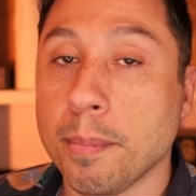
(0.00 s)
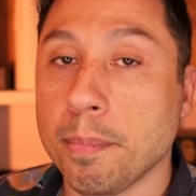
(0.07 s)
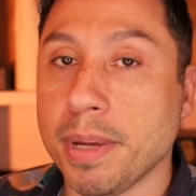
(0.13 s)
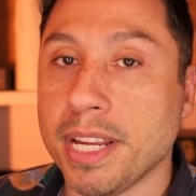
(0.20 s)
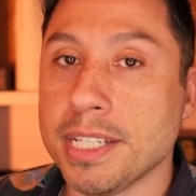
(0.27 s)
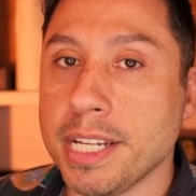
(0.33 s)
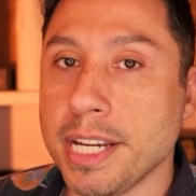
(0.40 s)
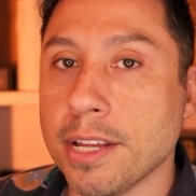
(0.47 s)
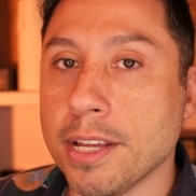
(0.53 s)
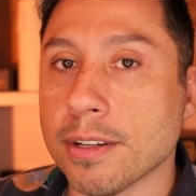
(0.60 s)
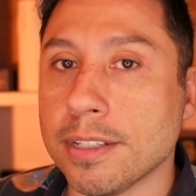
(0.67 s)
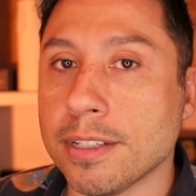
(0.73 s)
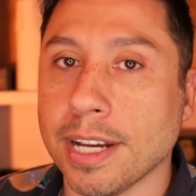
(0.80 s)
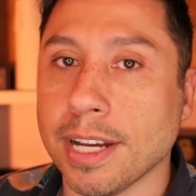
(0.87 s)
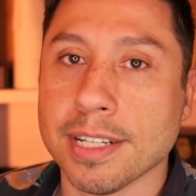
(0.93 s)
means he either
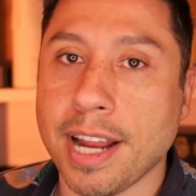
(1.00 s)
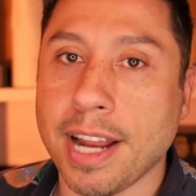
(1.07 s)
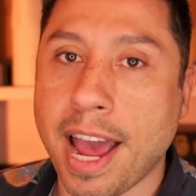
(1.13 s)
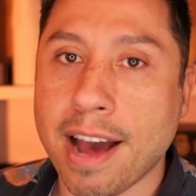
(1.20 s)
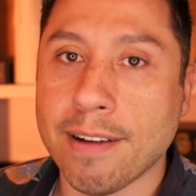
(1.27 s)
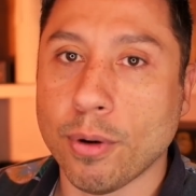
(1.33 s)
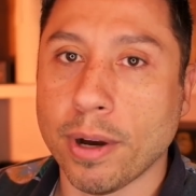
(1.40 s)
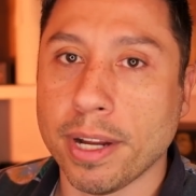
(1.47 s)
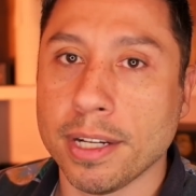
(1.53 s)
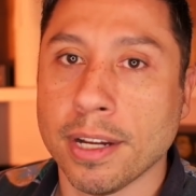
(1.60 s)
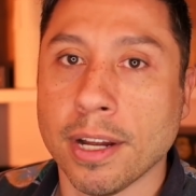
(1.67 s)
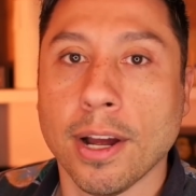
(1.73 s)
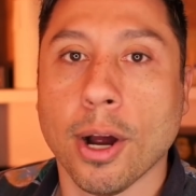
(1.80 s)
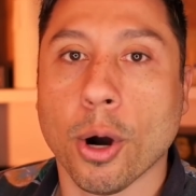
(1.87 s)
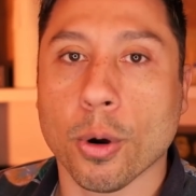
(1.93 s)
doesn't have one
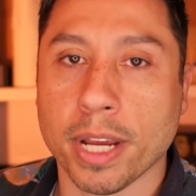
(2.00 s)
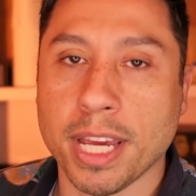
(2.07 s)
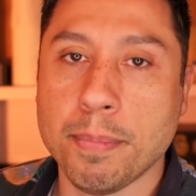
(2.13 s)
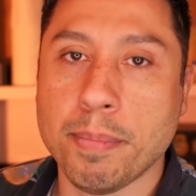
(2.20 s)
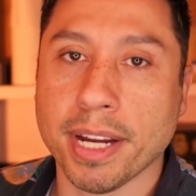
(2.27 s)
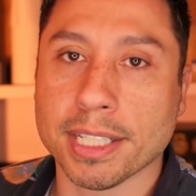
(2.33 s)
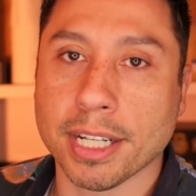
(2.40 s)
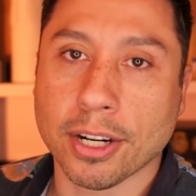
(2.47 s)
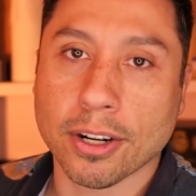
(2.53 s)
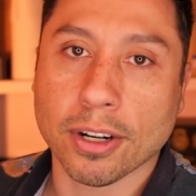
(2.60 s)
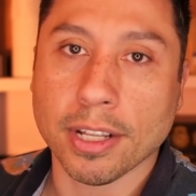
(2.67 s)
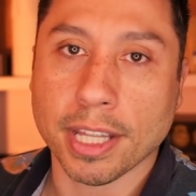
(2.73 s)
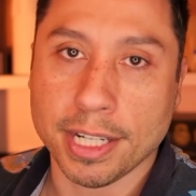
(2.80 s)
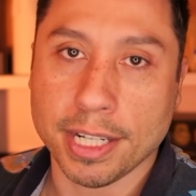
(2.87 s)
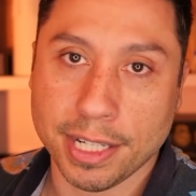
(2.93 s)
or he picked a
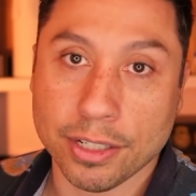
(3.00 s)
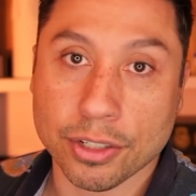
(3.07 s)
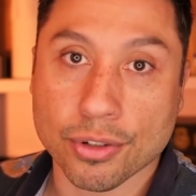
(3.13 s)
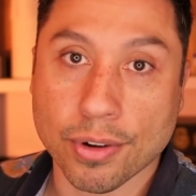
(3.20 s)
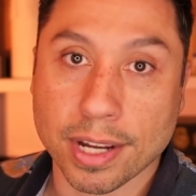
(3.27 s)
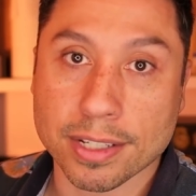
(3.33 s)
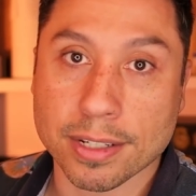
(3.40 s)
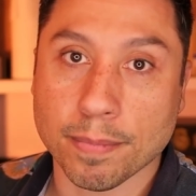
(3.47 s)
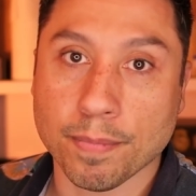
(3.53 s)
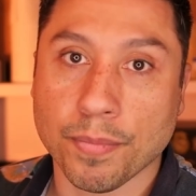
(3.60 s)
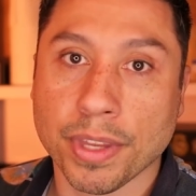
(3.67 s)
girl that didn't trust him.